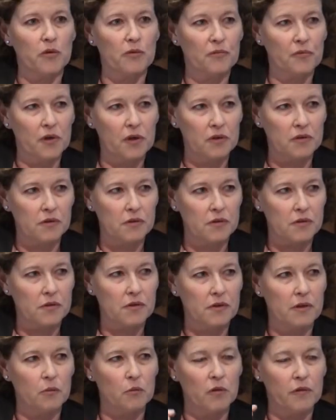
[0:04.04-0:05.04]
funds.
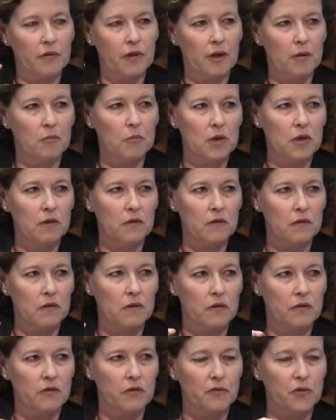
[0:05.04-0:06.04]
And what that means
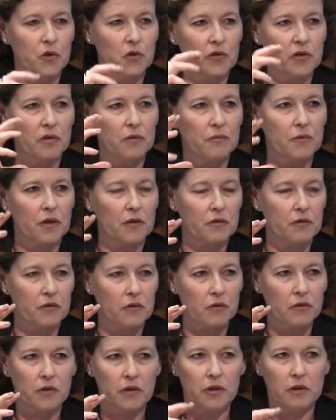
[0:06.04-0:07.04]
is if you're an
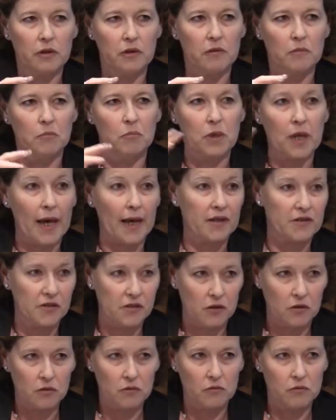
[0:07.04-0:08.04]
investor in
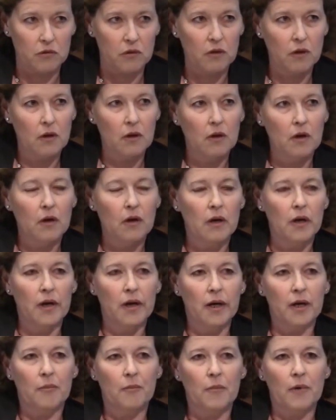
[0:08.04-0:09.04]

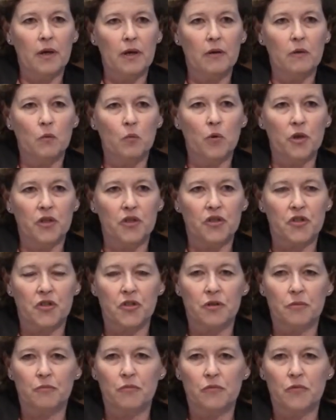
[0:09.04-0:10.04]
Blackstone,
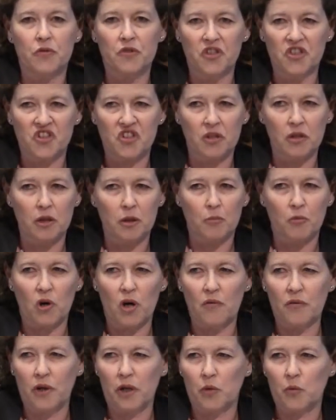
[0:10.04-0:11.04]
which traditionally
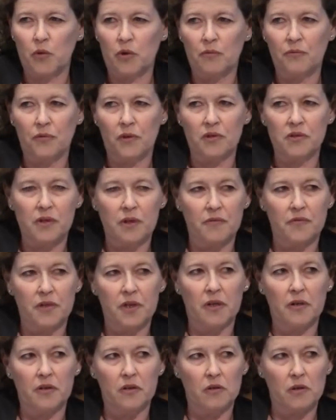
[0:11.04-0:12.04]
private equity funds have
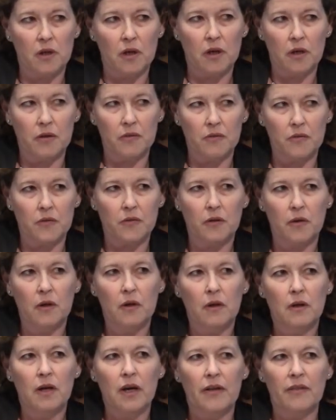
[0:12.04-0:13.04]
10-year lives,
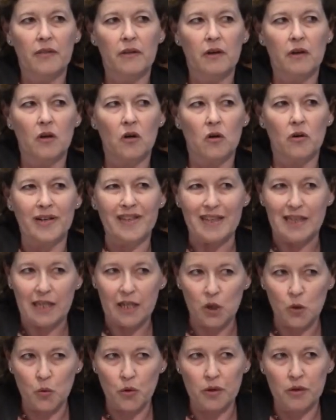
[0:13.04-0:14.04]
and they are
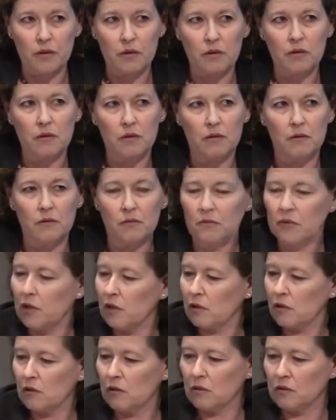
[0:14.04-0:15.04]
illiquid
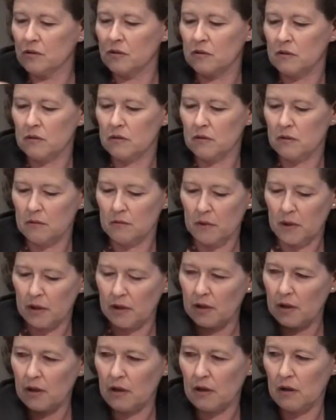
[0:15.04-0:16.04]
vehicles,
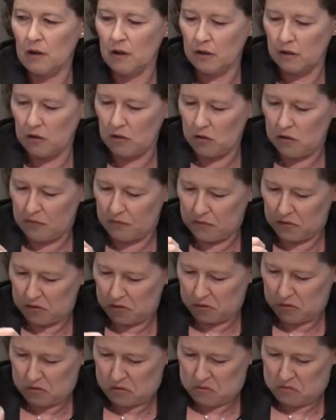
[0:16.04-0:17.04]
like on and off a
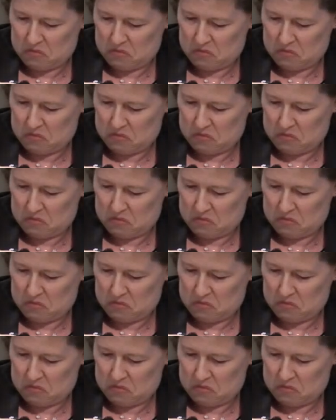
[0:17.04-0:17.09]
little,